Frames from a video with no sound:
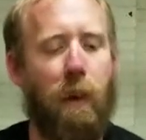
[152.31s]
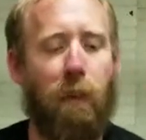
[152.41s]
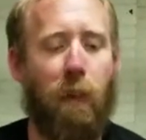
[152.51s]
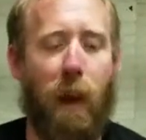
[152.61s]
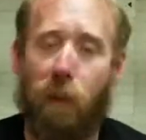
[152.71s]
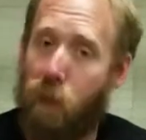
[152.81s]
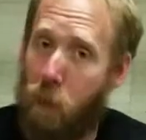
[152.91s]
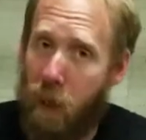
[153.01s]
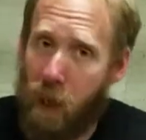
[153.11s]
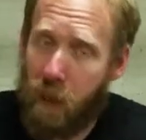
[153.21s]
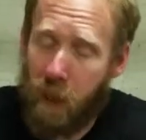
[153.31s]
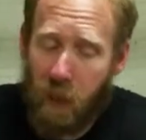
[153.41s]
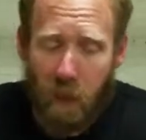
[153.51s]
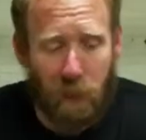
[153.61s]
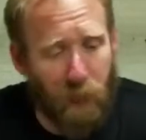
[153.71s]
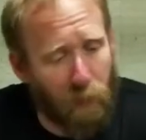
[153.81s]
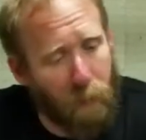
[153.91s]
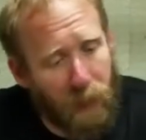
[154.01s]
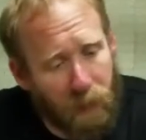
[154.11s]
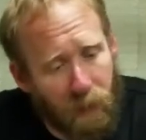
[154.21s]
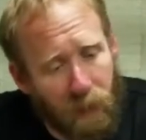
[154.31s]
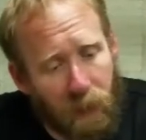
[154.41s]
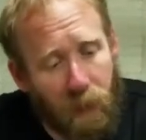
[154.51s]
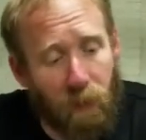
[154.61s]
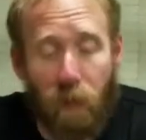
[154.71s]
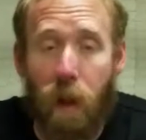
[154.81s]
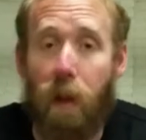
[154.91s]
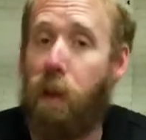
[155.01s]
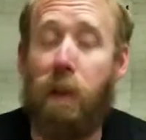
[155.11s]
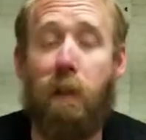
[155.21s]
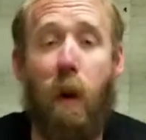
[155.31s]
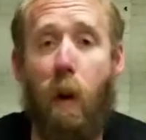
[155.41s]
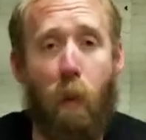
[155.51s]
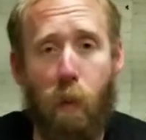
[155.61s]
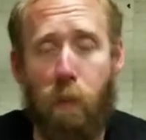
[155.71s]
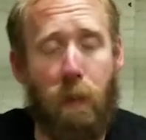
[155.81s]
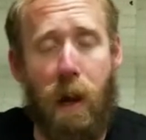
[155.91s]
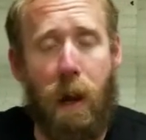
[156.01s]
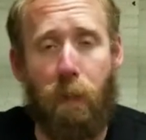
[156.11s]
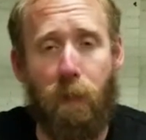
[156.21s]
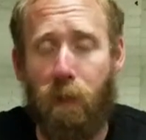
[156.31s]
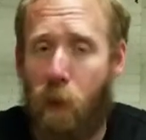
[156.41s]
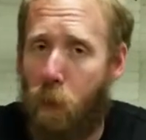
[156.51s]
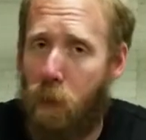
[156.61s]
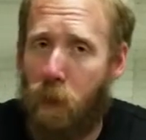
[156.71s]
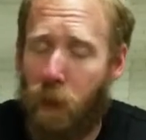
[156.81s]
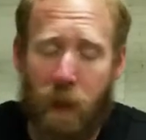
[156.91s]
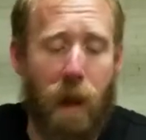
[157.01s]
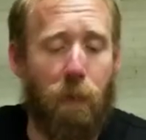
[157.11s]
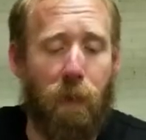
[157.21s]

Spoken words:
So that's the main thing. The other main thing is it's all whirlpool hops. There's no bittering hops.